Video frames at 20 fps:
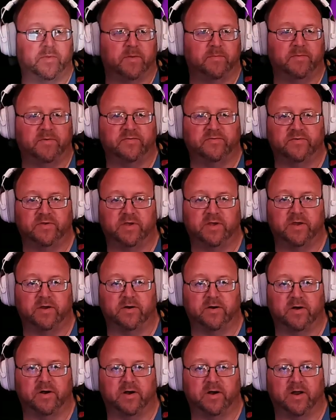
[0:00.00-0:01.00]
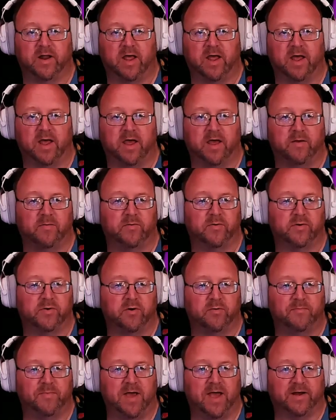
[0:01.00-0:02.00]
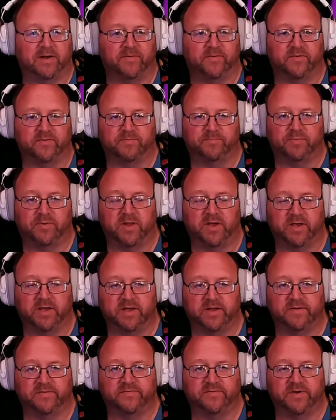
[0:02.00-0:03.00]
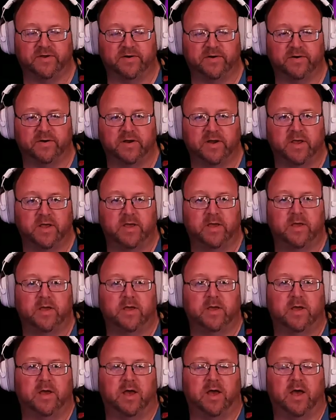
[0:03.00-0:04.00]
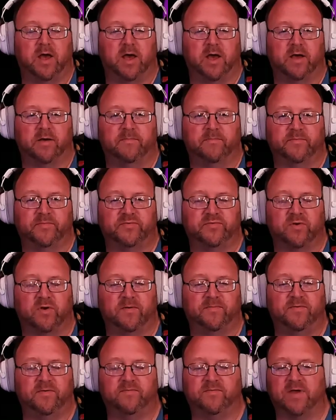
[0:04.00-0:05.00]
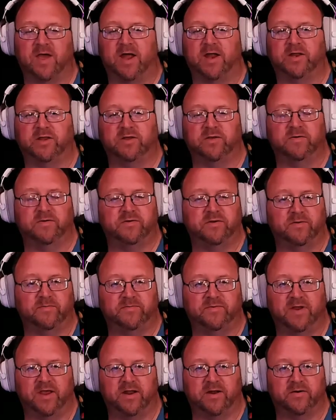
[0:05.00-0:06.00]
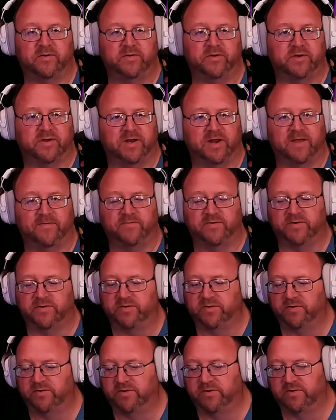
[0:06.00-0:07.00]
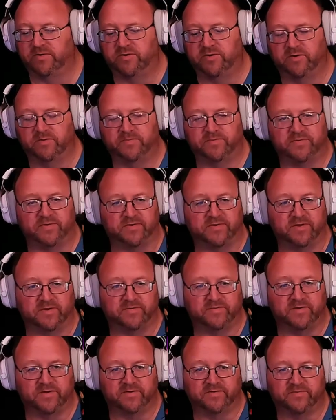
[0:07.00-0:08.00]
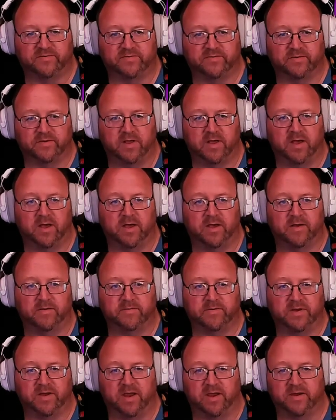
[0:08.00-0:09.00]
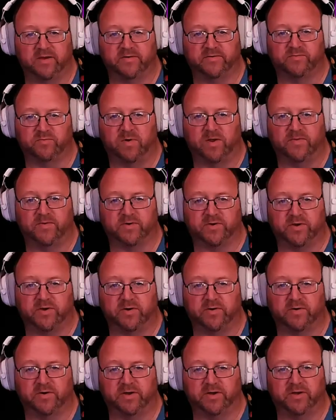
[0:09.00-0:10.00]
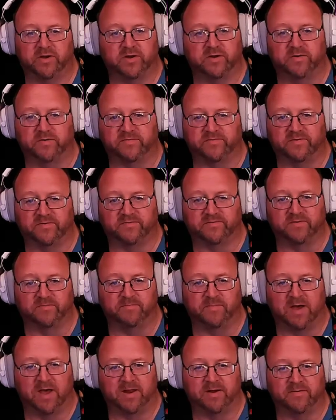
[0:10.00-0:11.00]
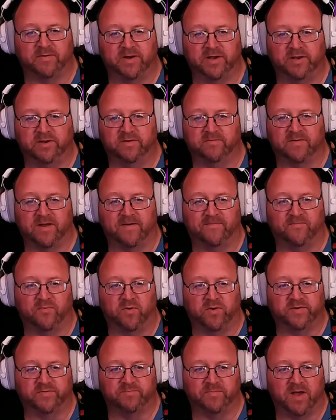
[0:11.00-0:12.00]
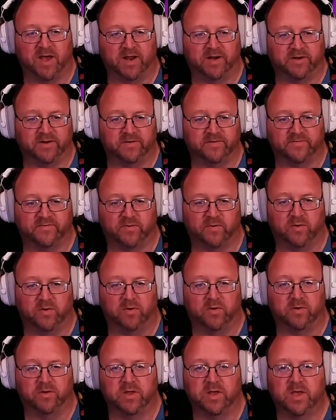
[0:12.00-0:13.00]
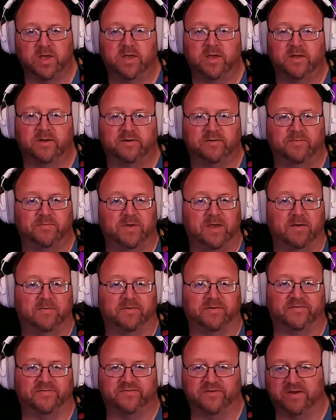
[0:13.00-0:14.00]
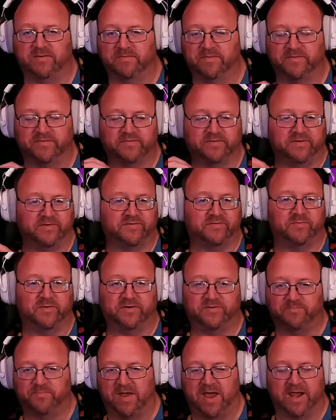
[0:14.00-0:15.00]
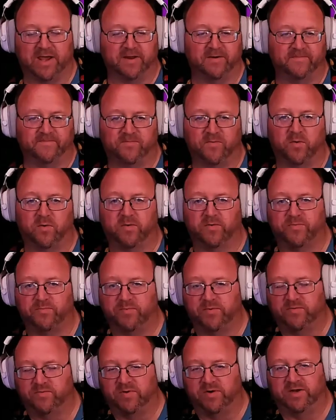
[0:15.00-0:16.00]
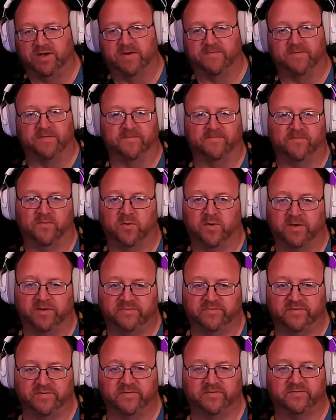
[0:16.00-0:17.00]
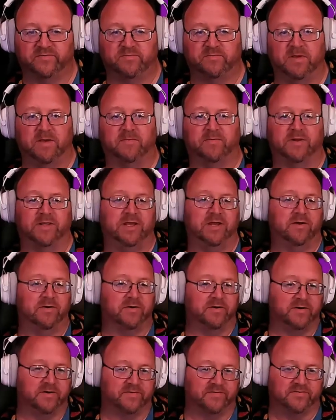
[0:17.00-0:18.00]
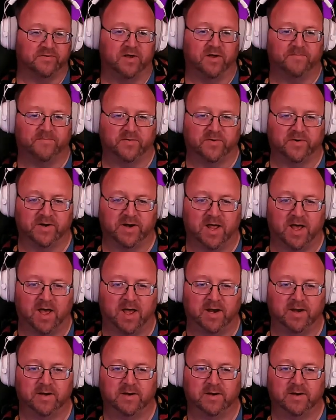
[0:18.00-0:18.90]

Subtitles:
see here. I will go back to this plugins here. So if you've got a YouTube channel, you can have your YouTube statistics. Here's weather query. You can do system monitoring. You've got voice mod control to be able to seamlessly switch back and forth between different voices, to be able to hear yourself or not.